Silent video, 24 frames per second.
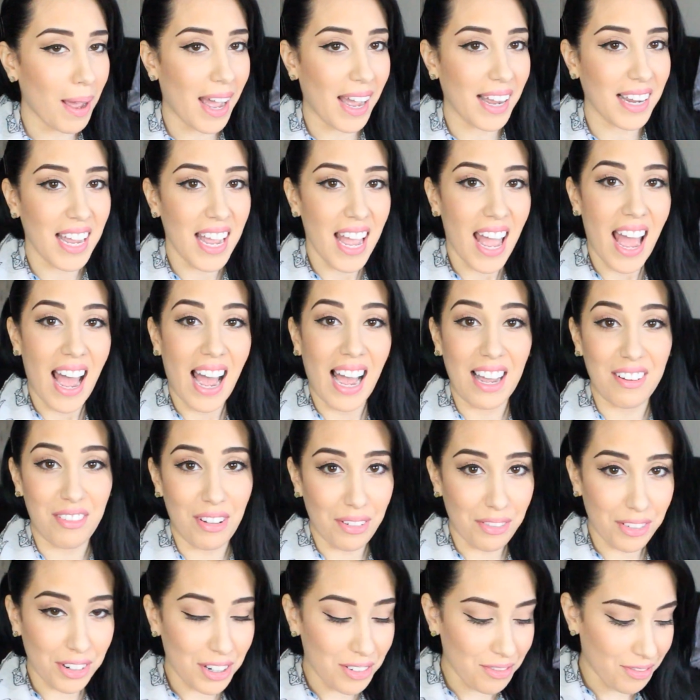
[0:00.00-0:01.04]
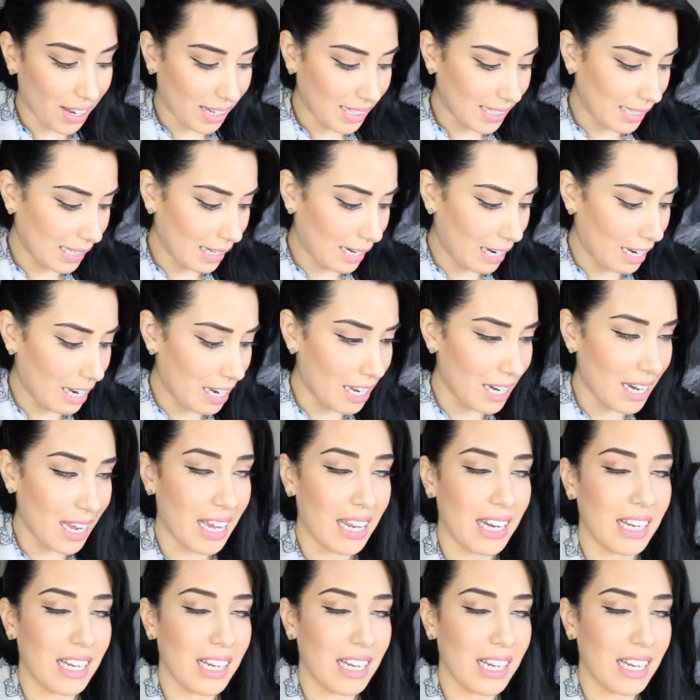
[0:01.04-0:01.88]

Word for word: bag I've ever invested in.